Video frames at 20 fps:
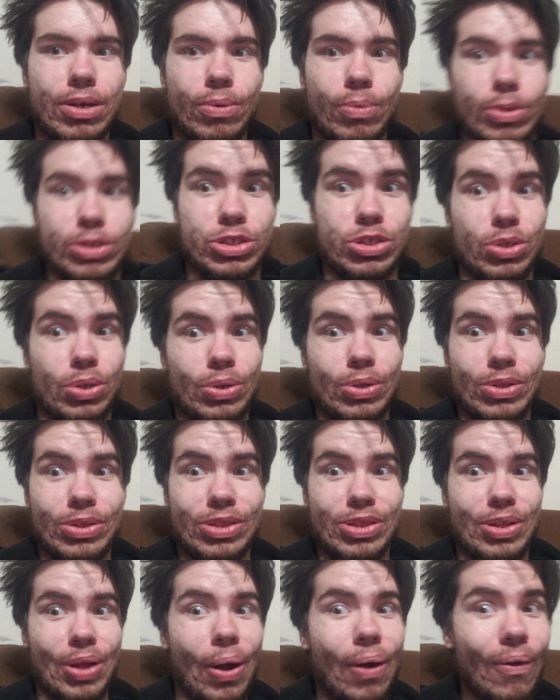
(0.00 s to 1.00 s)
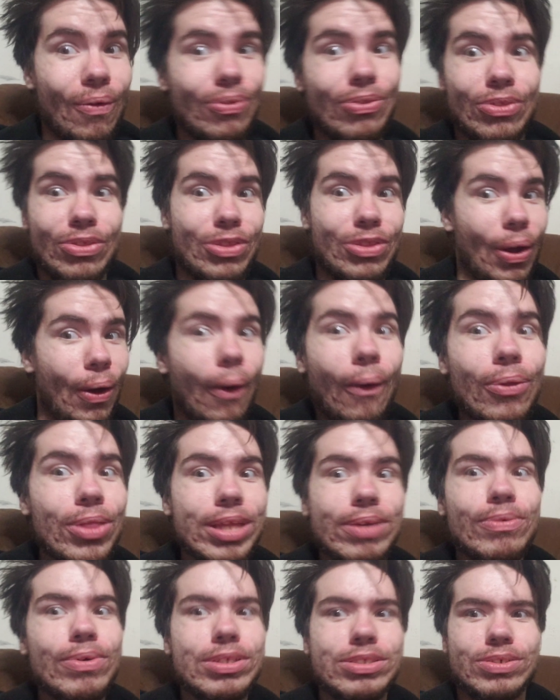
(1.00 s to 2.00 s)
which are the
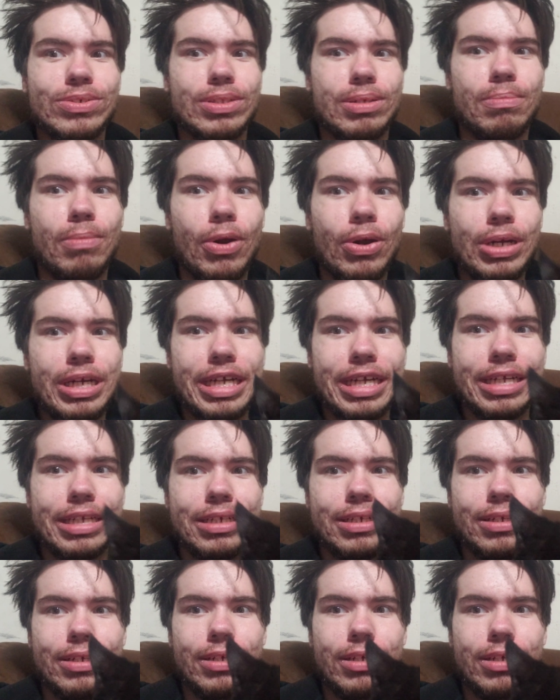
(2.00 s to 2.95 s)
only ones on the market